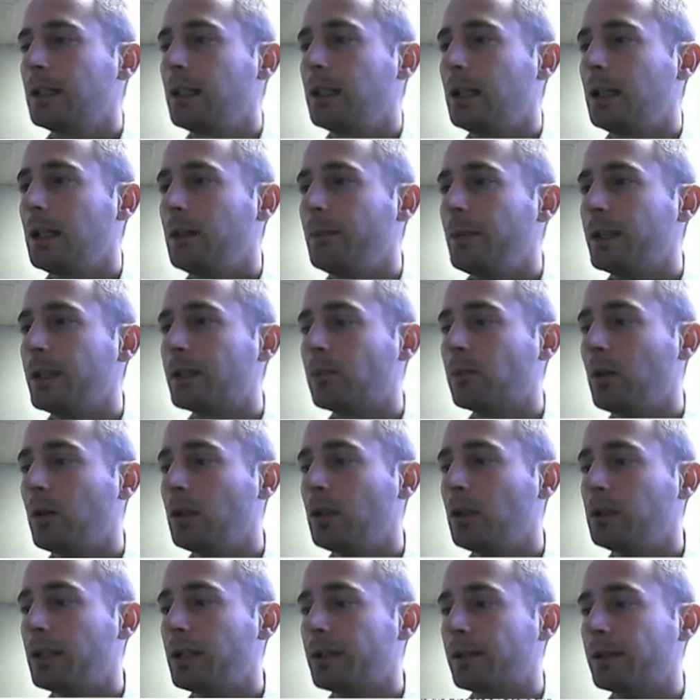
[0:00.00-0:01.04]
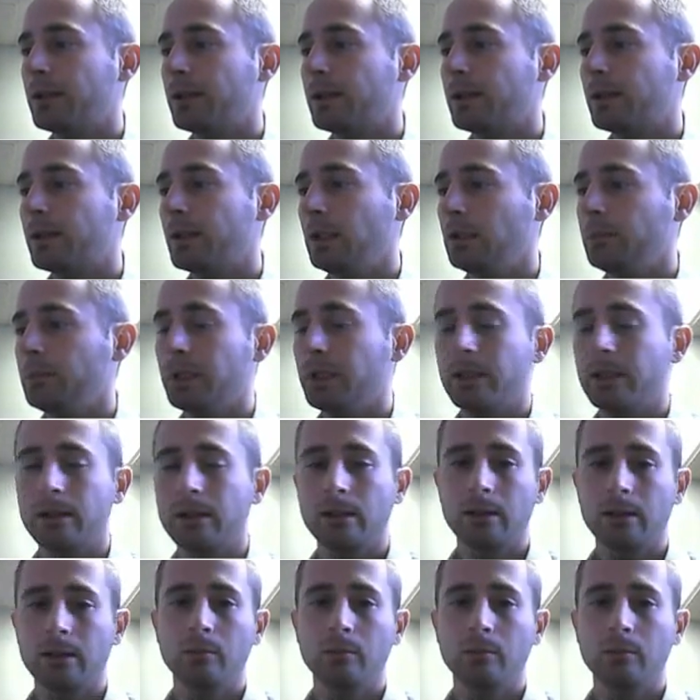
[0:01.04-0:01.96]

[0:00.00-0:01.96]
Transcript: as well as the syllabus.